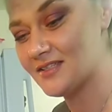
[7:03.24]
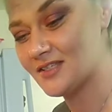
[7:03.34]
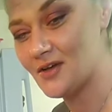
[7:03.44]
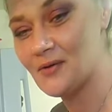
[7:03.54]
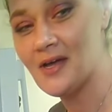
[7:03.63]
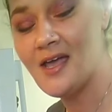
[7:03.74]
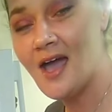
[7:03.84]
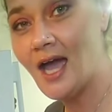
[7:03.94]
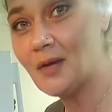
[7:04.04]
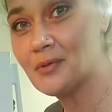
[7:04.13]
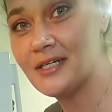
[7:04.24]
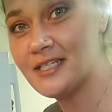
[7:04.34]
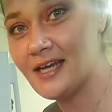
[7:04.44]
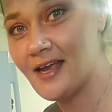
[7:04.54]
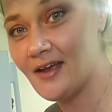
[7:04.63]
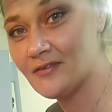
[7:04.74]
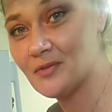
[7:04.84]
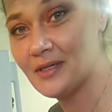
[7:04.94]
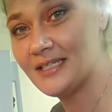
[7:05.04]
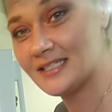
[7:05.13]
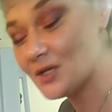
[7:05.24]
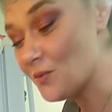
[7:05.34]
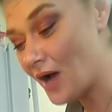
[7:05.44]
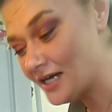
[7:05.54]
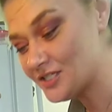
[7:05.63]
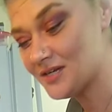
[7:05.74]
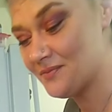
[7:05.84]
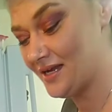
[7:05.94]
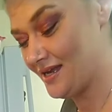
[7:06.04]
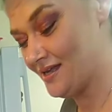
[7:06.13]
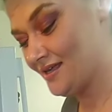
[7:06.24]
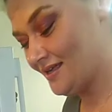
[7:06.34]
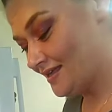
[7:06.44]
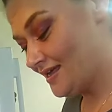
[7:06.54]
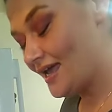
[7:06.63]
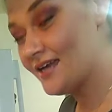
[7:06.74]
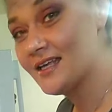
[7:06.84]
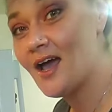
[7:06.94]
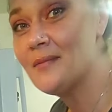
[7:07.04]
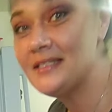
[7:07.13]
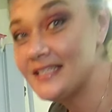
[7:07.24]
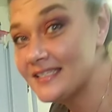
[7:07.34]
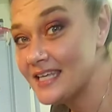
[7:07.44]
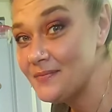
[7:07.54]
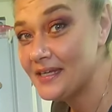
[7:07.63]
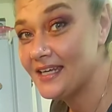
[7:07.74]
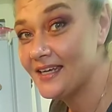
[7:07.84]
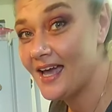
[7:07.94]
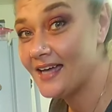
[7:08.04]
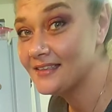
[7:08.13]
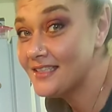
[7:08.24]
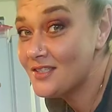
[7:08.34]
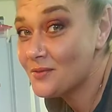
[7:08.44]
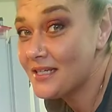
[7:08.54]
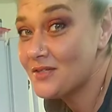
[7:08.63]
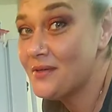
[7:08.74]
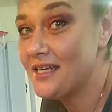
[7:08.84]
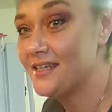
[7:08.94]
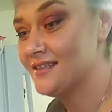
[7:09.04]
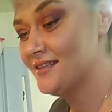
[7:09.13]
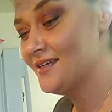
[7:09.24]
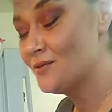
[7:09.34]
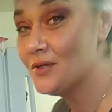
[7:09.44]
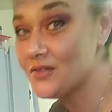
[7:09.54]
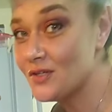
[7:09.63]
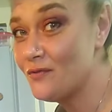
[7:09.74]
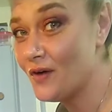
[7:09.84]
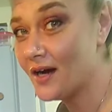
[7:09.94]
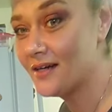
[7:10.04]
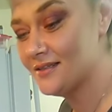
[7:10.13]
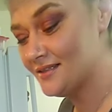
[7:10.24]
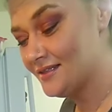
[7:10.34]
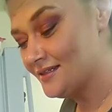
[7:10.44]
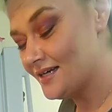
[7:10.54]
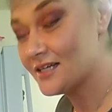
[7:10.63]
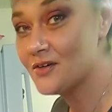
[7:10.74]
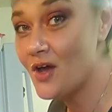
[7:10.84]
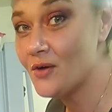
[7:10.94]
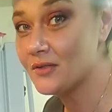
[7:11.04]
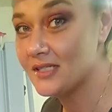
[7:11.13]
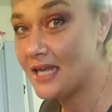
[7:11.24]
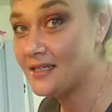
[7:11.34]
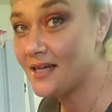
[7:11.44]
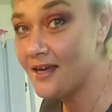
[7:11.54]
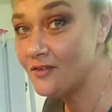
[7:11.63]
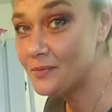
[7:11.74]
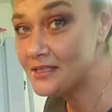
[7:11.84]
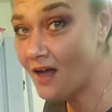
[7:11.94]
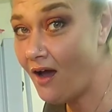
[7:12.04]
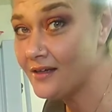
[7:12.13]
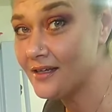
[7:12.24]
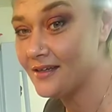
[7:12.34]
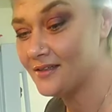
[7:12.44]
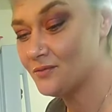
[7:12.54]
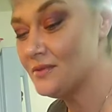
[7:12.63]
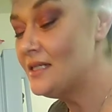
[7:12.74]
So I appreciate everybody still watching me and coming to see me at least twice a week. Well, so far. I don't know. Zane and I have been talking and